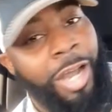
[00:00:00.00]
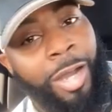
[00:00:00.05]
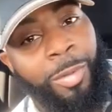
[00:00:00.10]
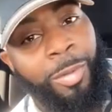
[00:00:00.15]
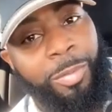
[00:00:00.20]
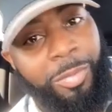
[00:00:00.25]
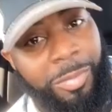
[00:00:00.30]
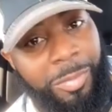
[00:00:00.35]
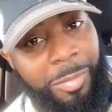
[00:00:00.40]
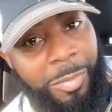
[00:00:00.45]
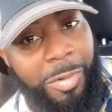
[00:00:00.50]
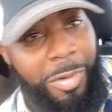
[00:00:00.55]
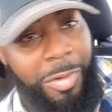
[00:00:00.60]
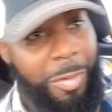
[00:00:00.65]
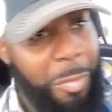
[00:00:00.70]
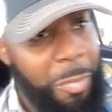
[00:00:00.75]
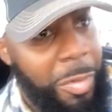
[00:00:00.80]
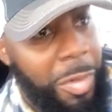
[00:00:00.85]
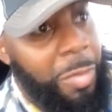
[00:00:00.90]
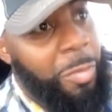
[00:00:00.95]
taught
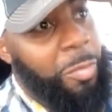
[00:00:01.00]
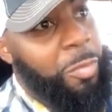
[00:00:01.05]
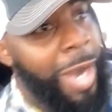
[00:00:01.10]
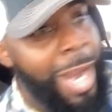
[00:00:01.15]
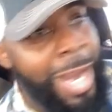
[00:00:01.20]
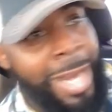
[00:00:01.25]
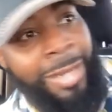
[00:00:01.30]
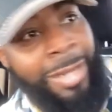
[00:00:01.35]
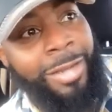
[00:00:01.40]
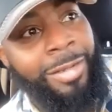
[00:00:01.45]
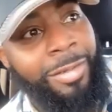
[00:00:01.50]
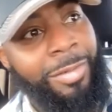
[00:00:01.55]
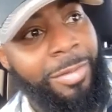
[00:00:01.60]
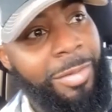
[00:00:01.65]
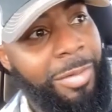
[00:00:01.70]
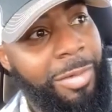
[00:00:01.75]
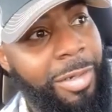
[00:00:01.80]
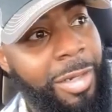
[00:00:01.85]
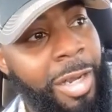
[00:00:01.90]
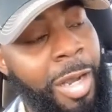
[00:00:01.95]
with rank
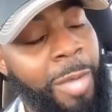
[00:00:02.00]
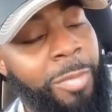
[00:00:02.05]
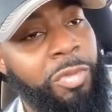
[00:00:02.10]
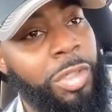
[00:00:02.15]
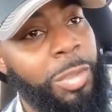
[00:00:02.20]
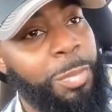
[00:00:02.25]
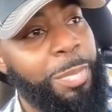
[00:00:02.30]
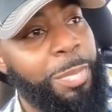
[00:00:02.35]
comes